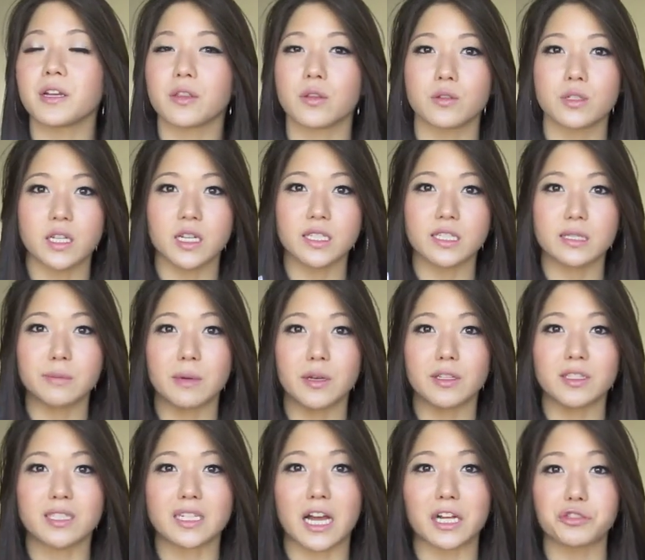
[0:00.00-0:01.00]
or those kind of
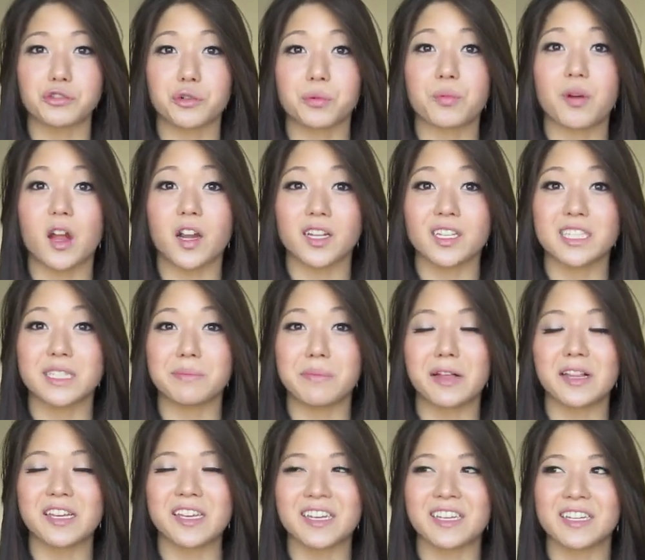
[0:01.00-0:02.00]
smells, natural product
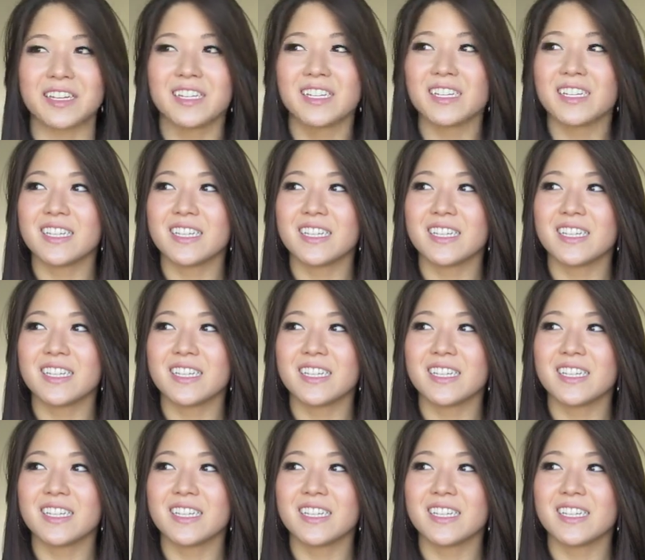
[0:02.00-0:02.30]
smelling,